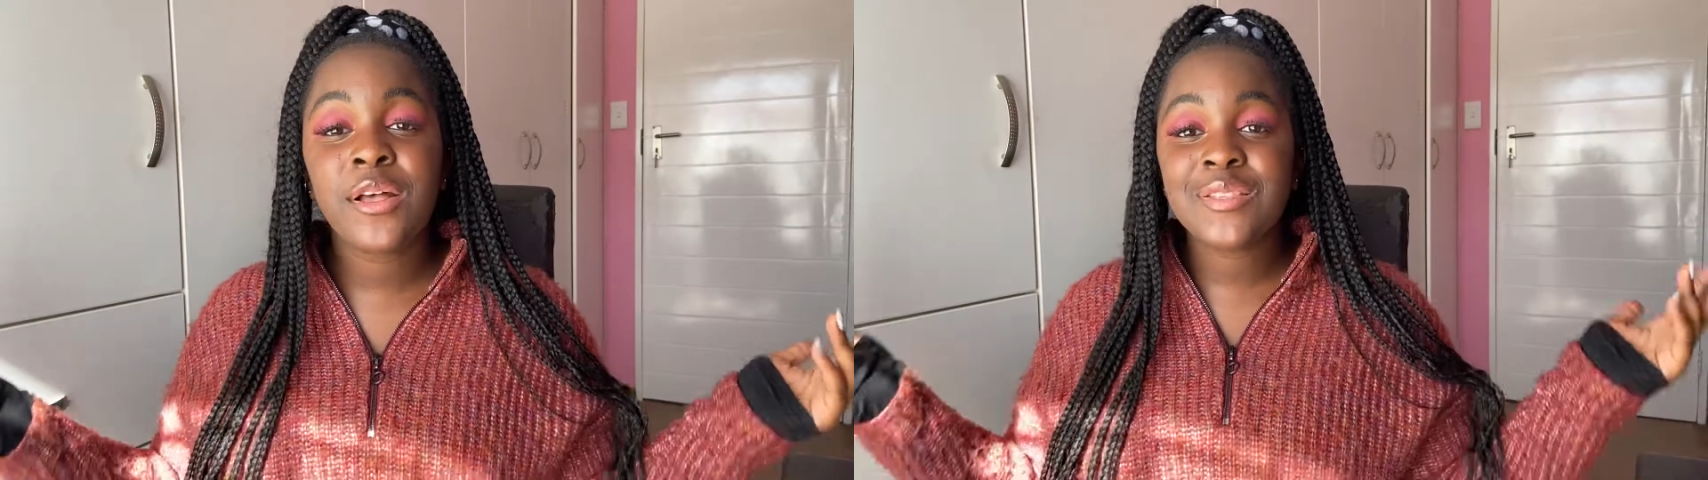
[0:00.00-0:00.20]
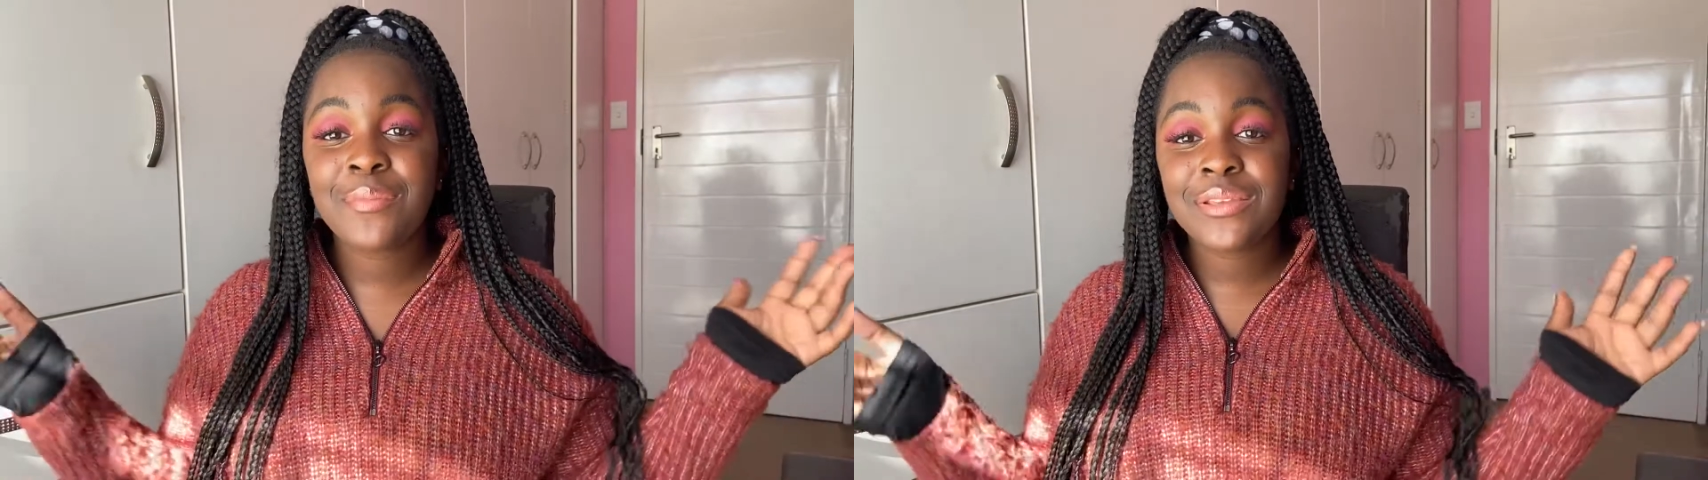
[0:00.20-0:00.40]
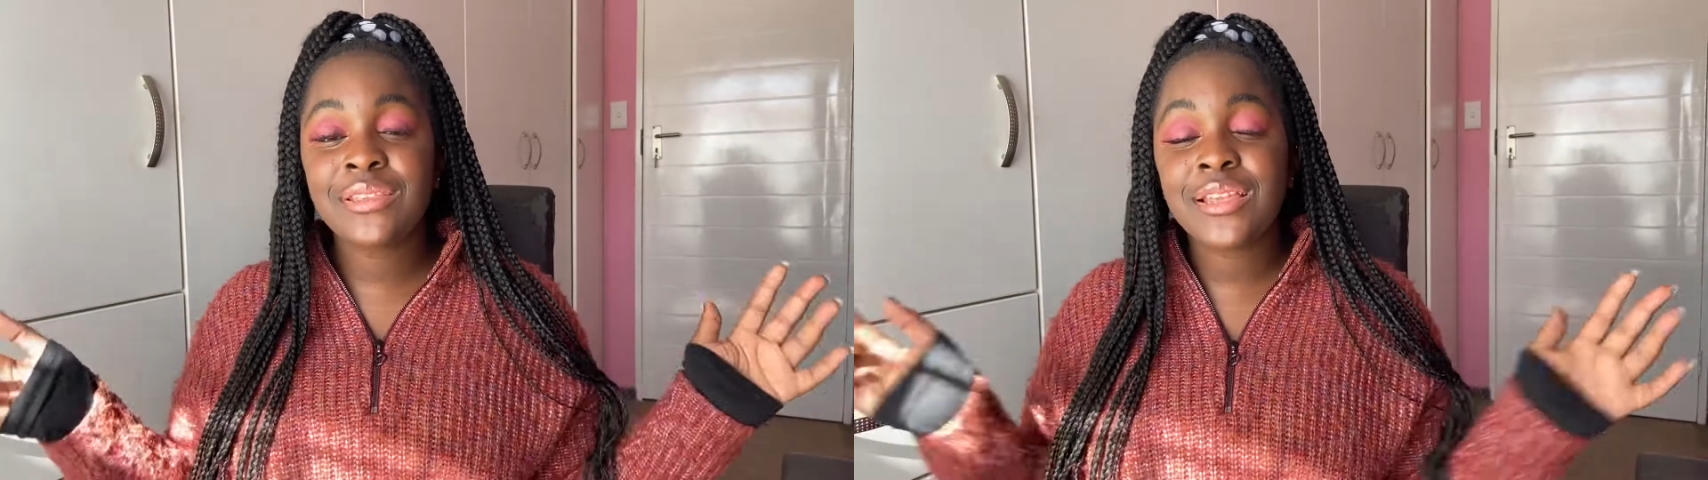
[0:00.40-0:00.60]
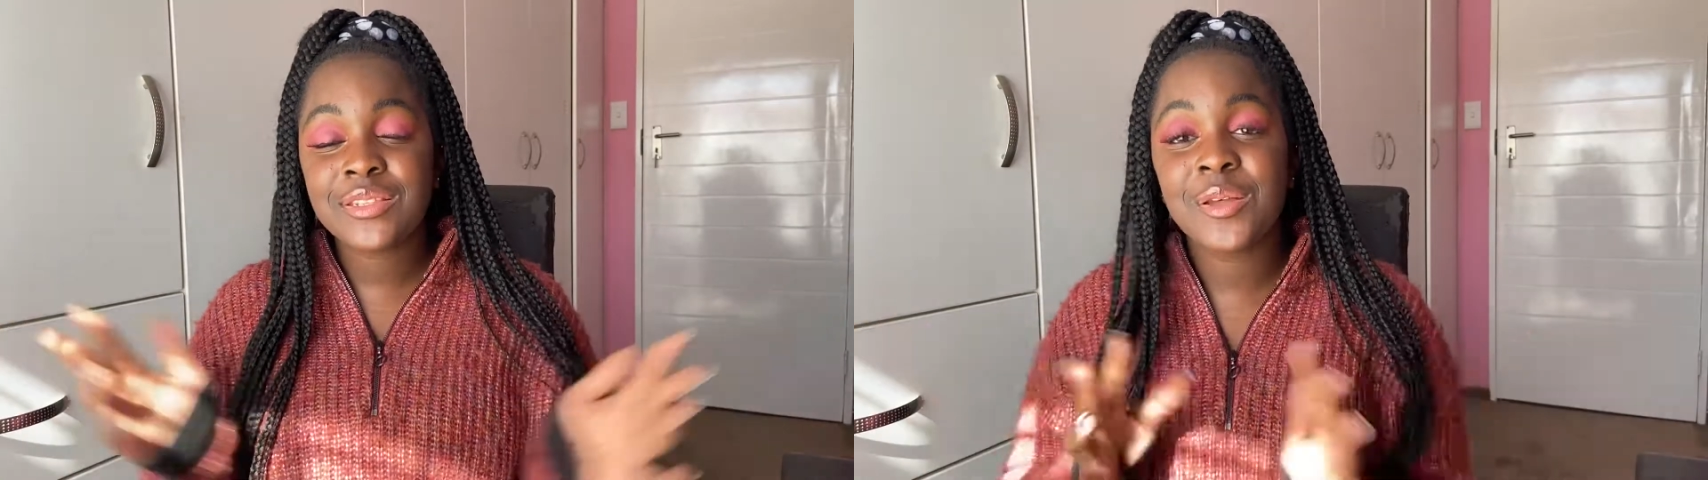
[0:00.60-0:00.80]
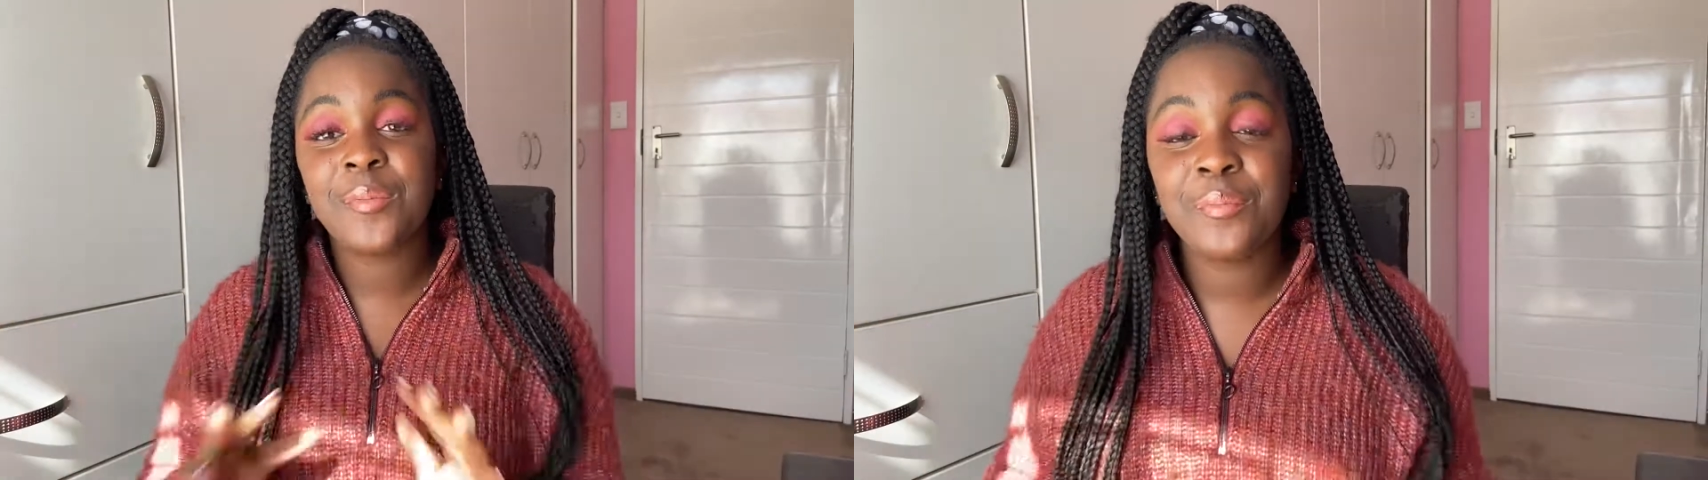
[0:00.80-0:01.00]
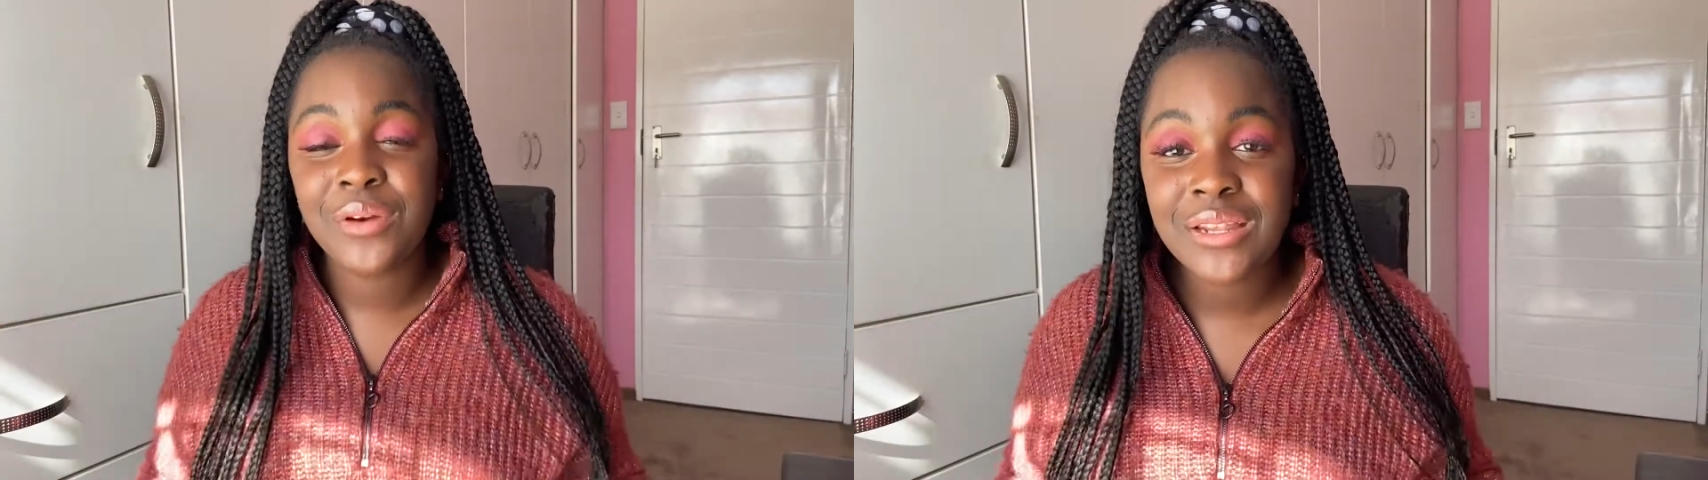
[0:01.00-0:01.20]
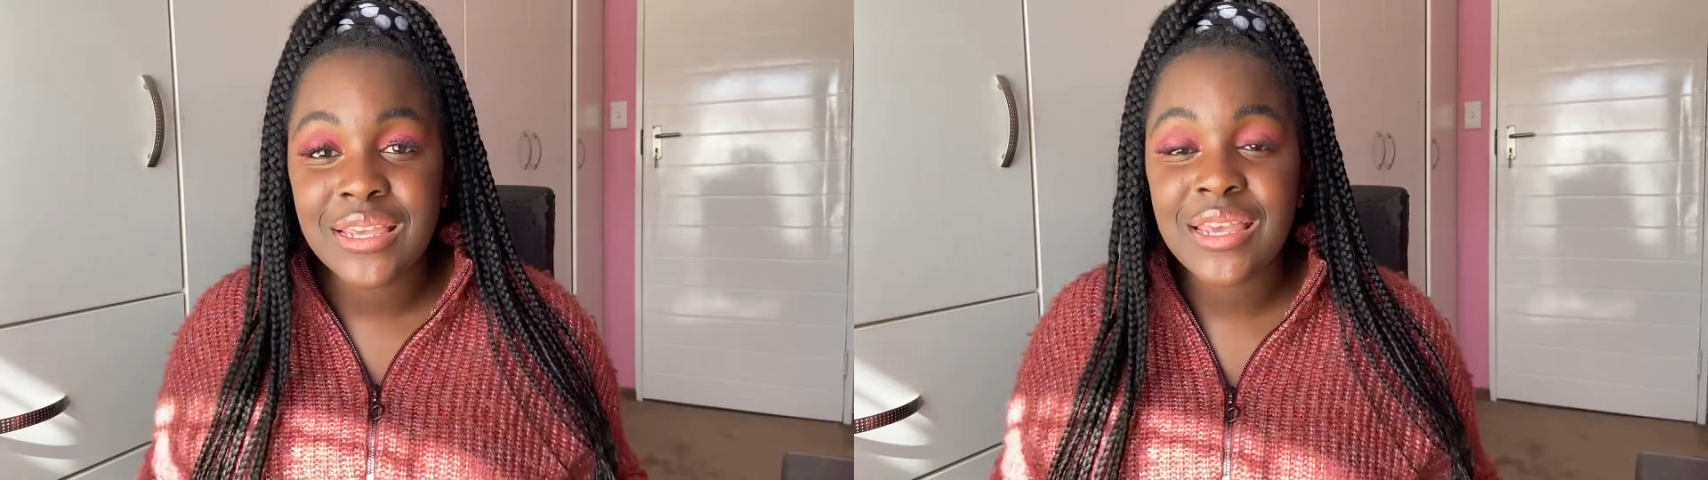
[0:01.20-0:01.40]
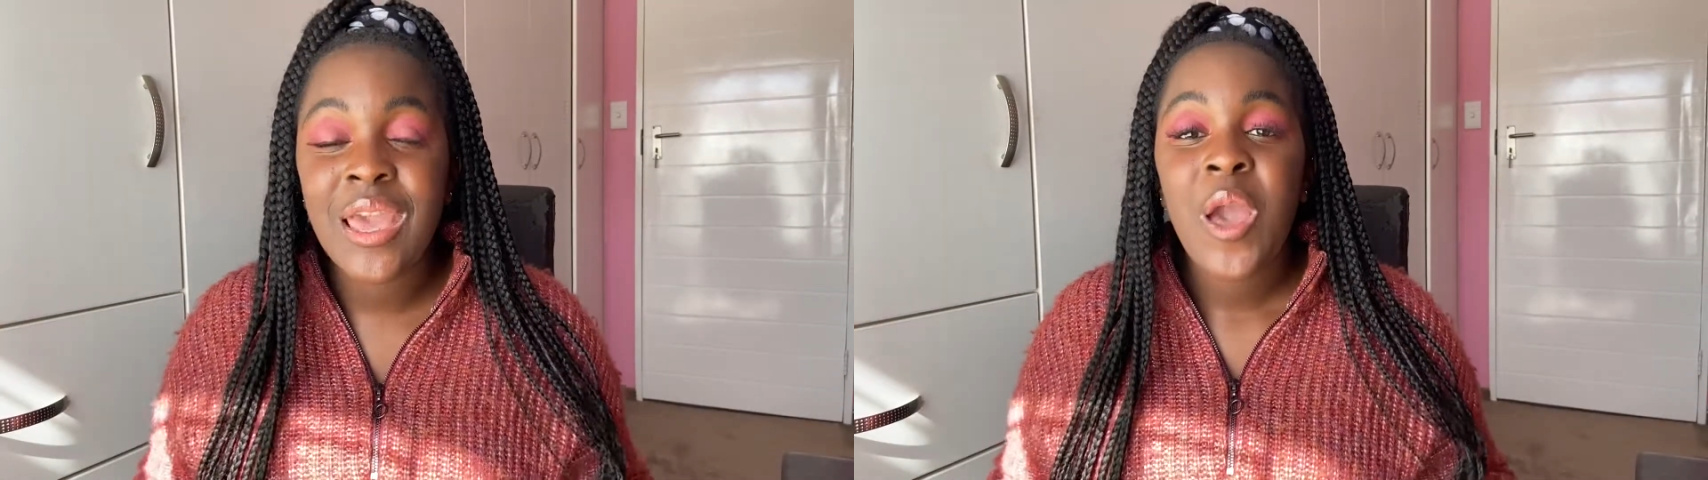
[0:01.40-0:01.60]
was painted as a
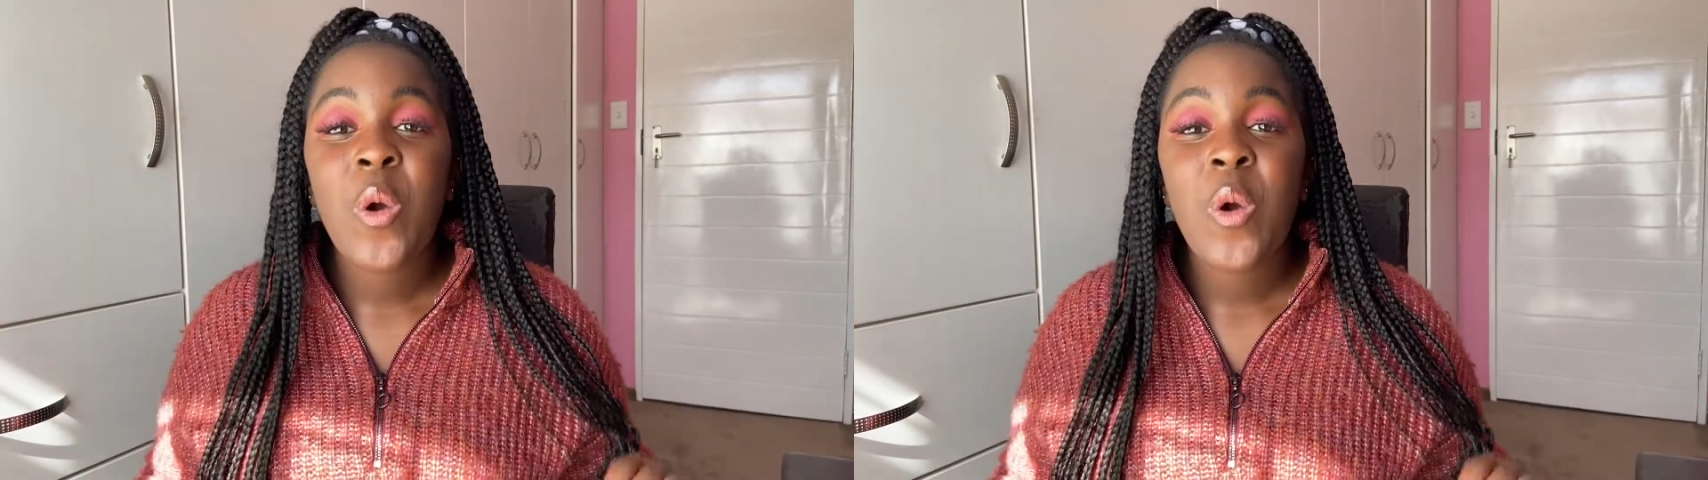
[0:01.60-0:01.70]
bully